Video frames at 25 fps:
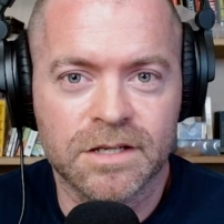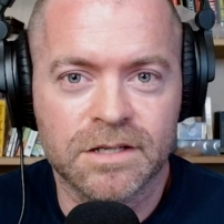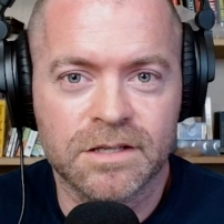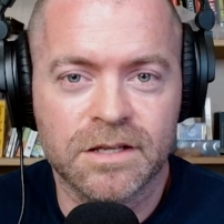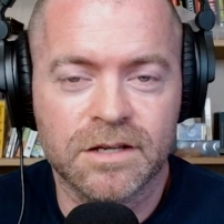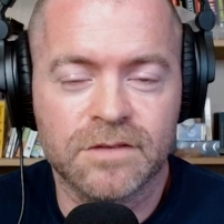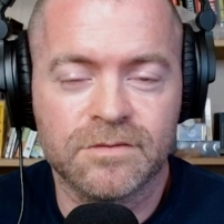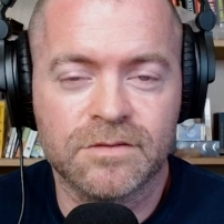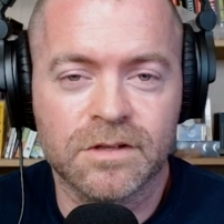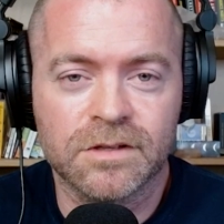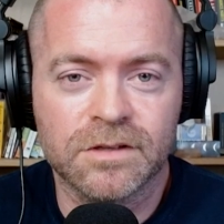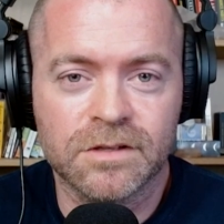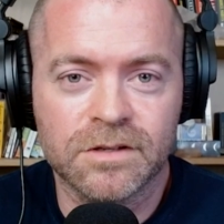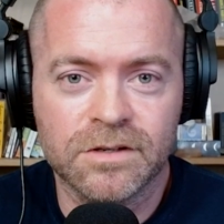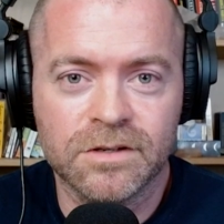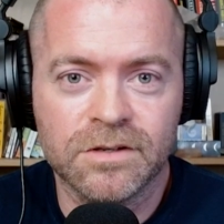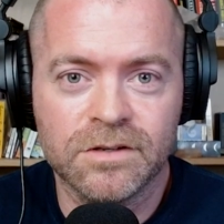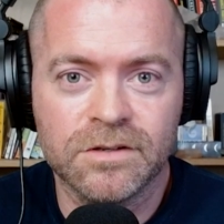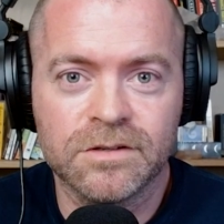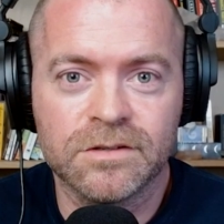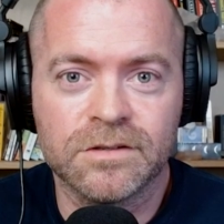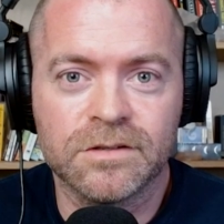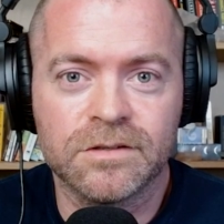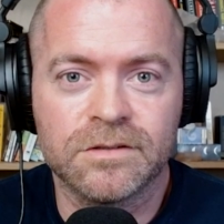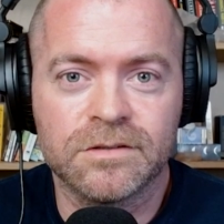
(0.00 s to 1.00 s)
They have to
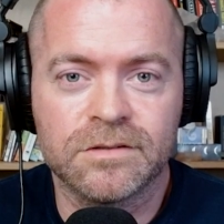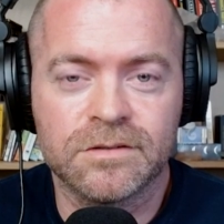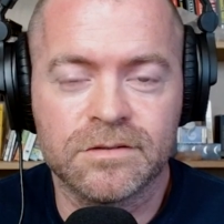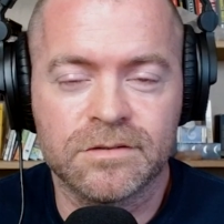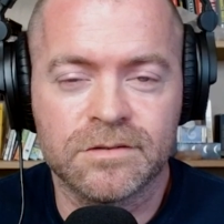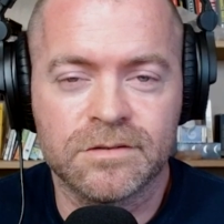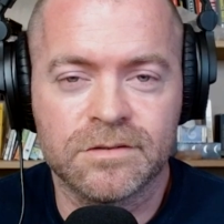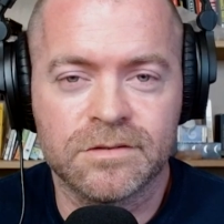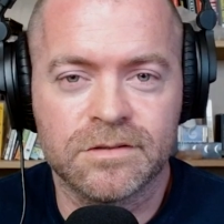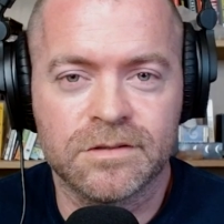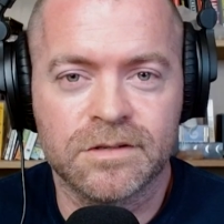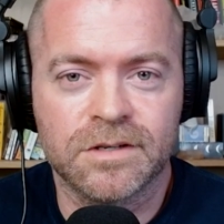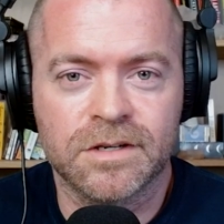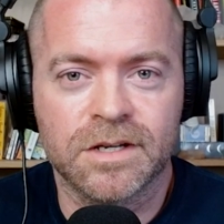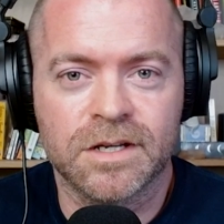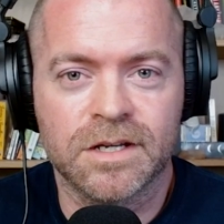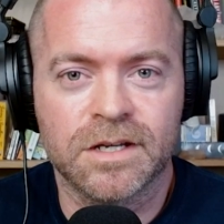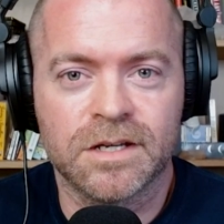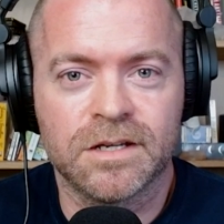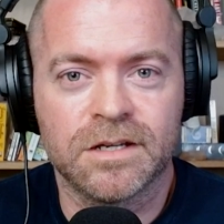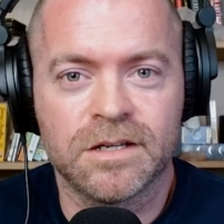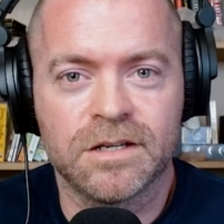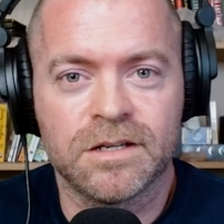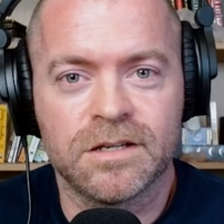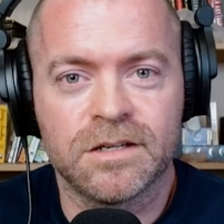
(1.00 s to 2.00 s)
learn
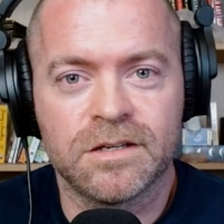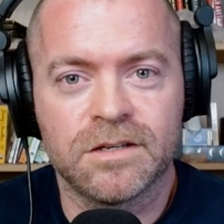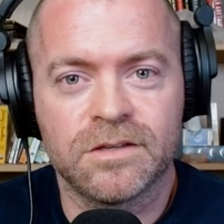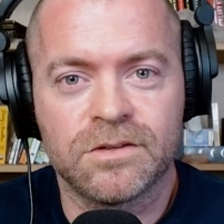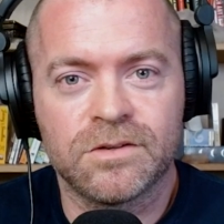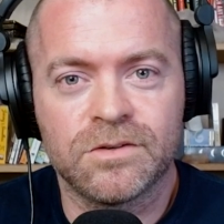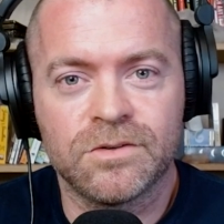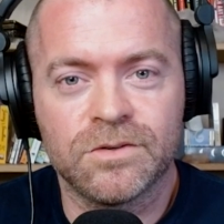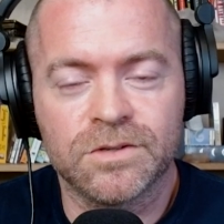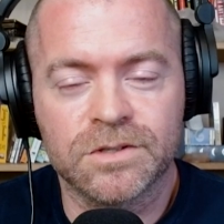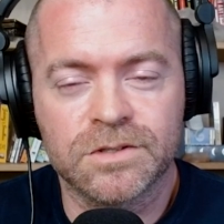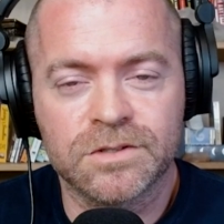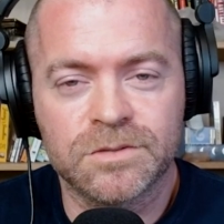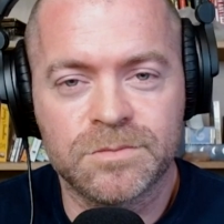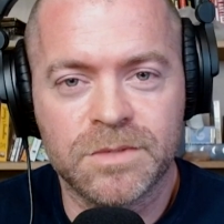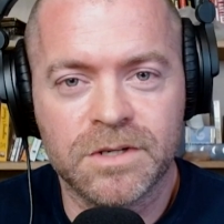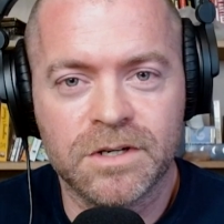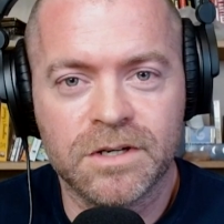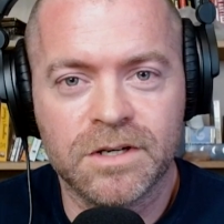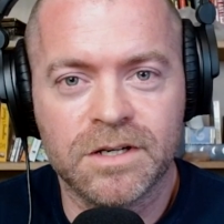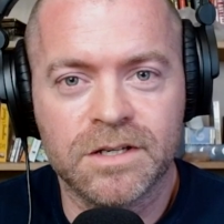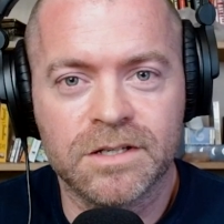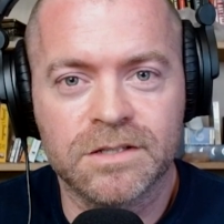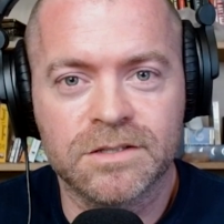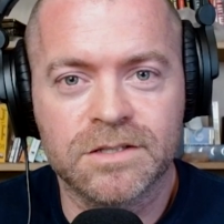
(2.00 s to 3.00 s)
through
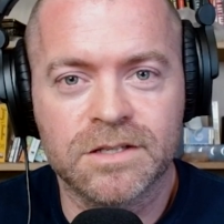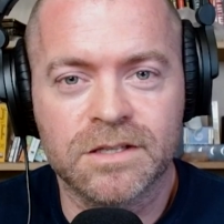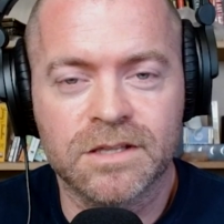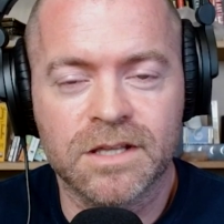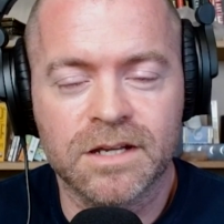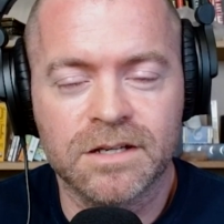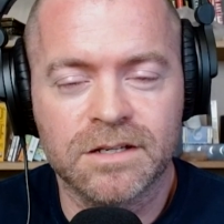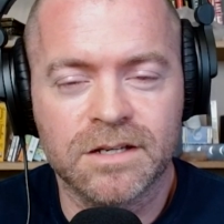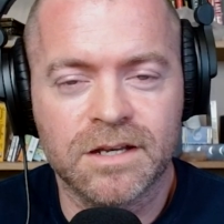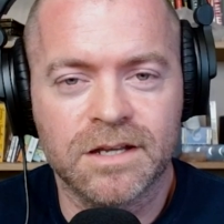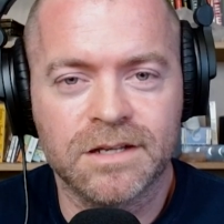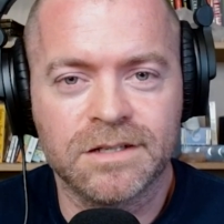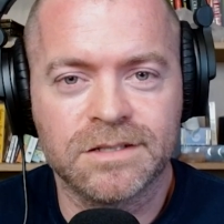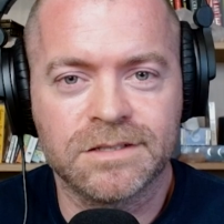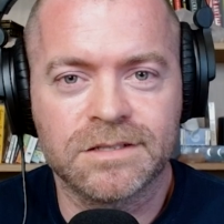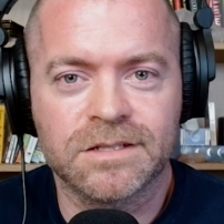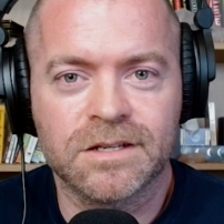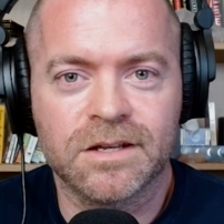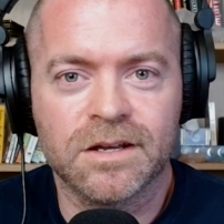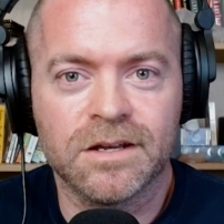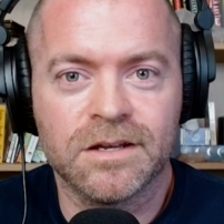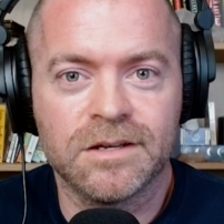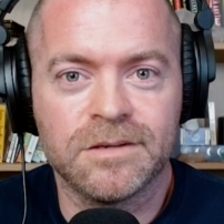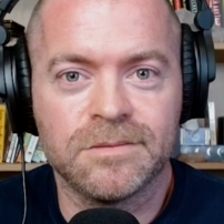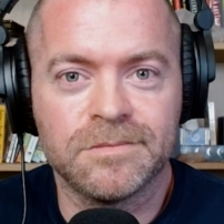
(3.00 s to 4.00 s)
experience, and that takes
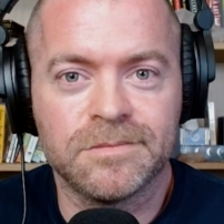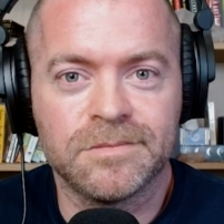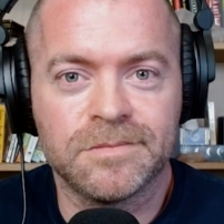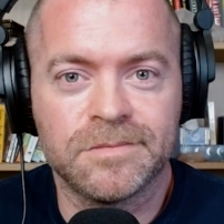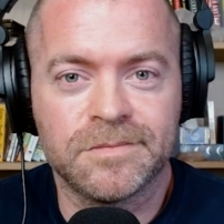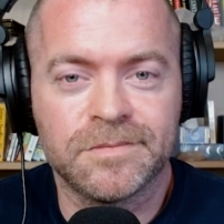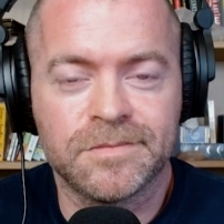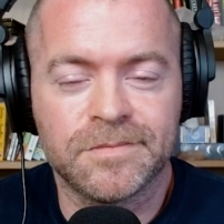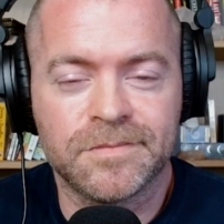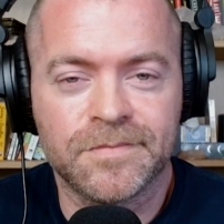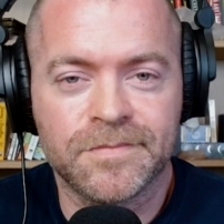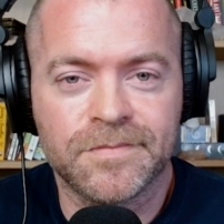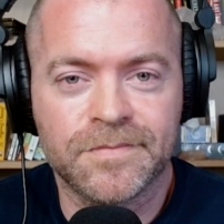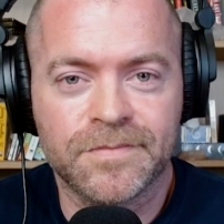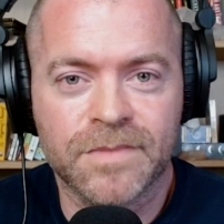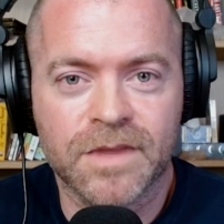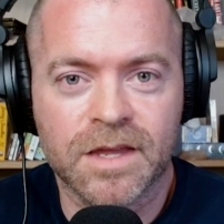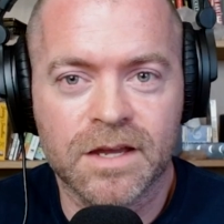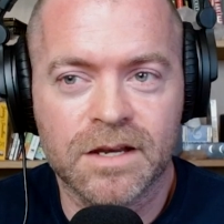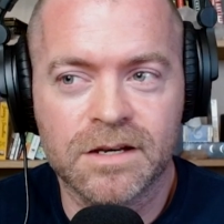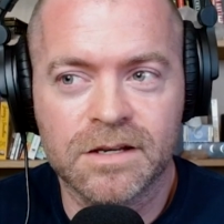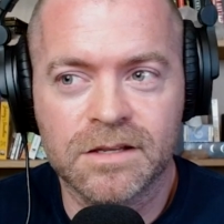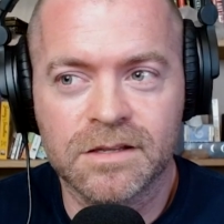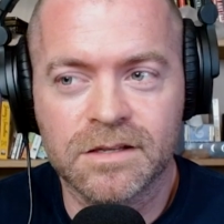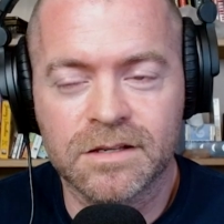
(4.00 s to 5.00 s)
time.
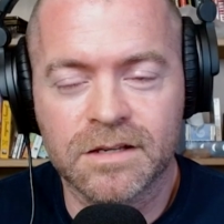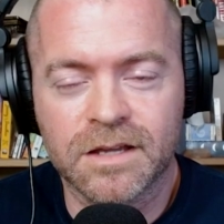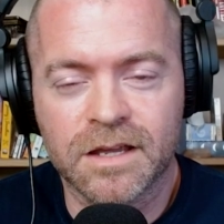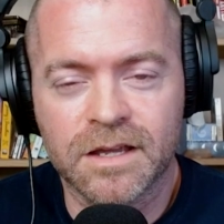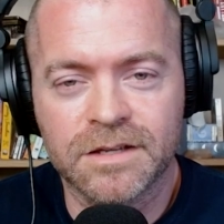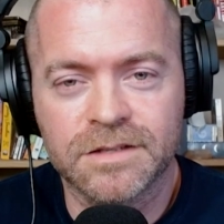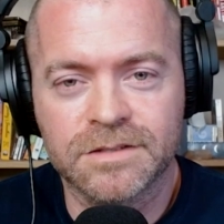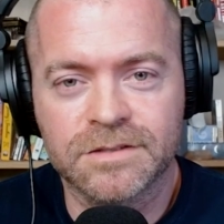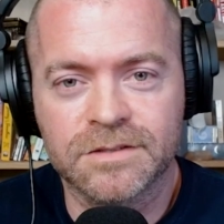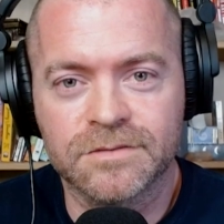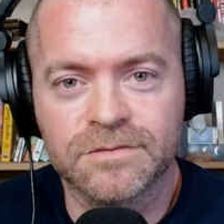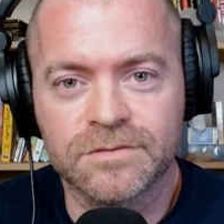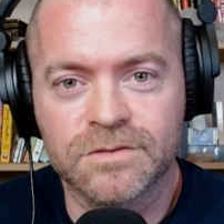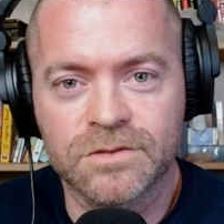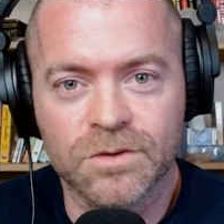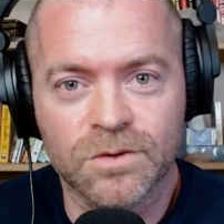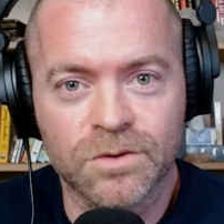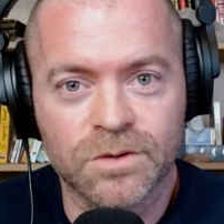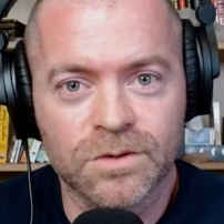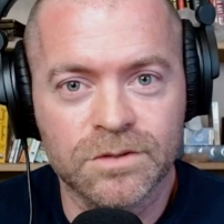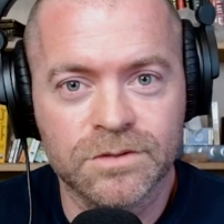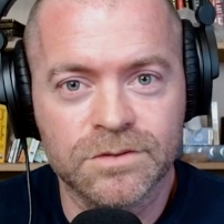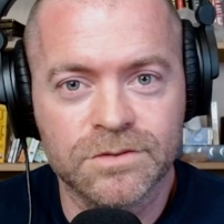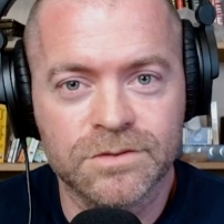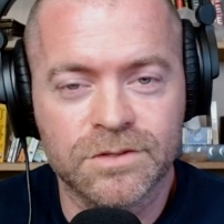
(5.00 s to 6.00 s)
And in the case of
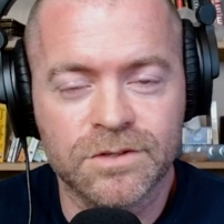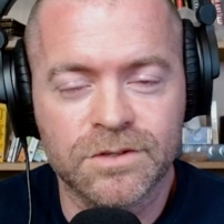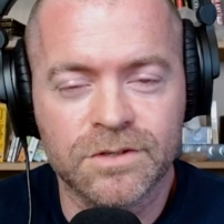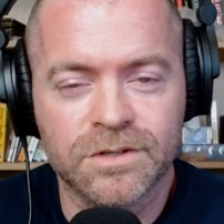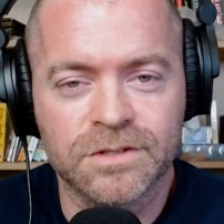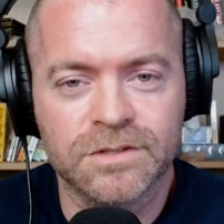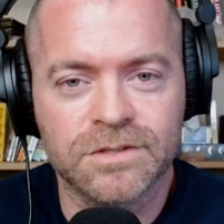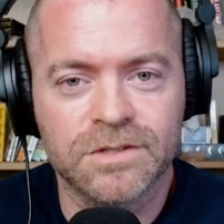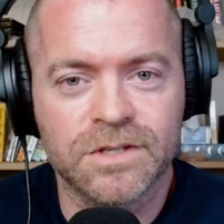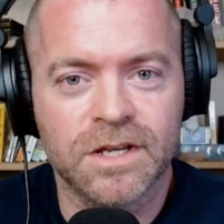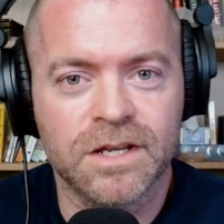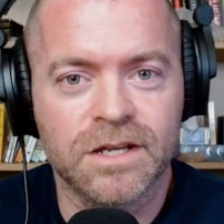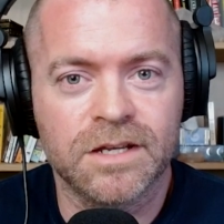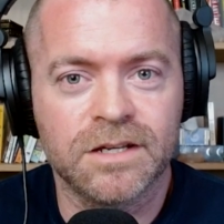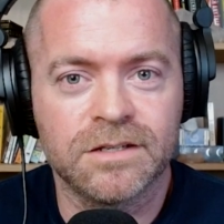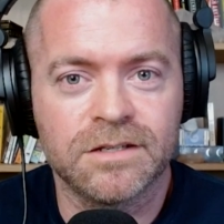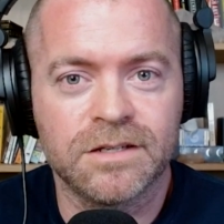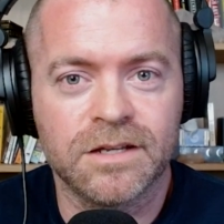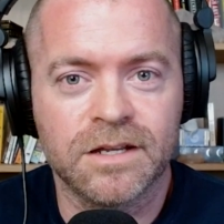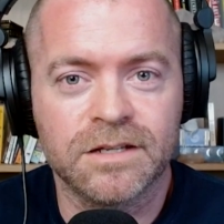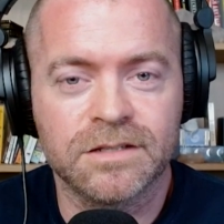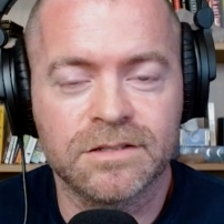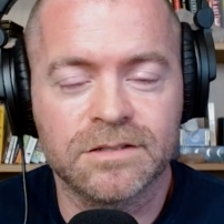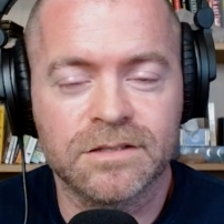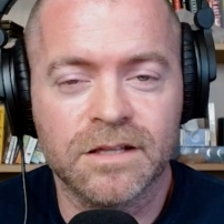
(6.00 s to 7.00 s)
souls, you could say it
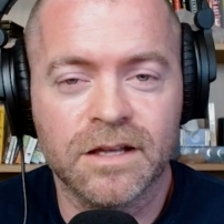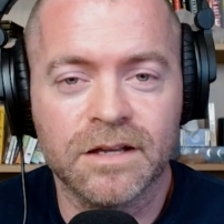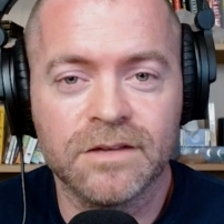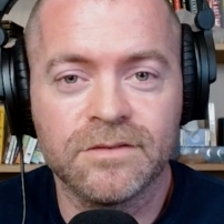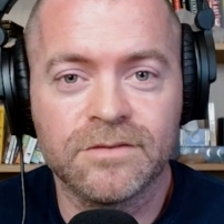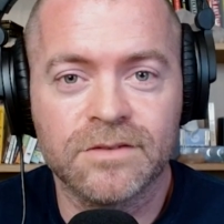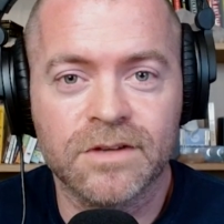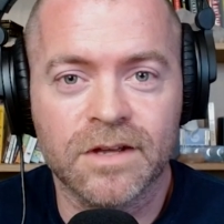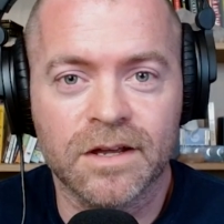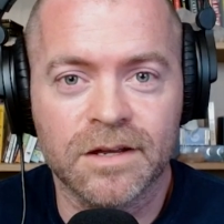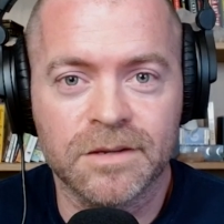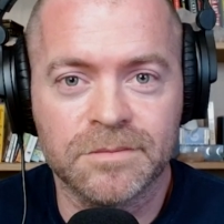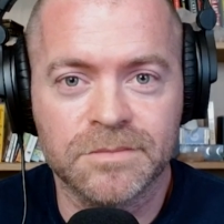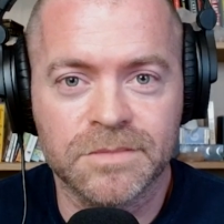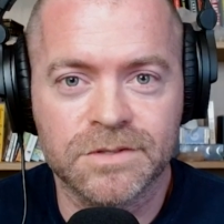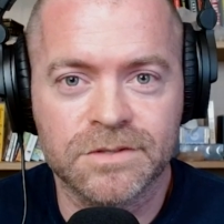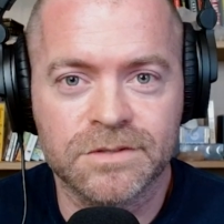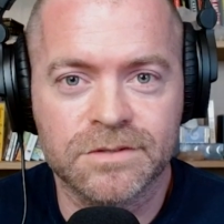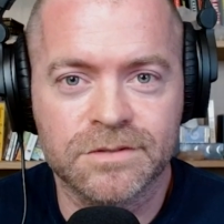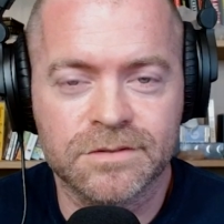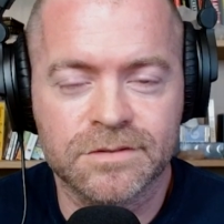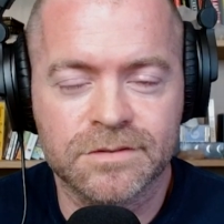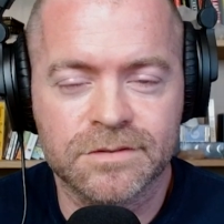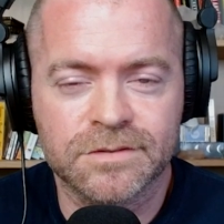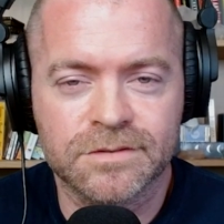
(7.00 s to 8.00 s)
takes
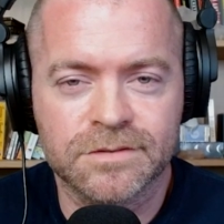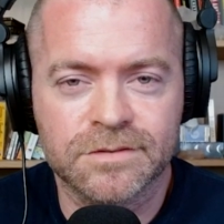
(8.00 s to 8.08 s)
lifetimes.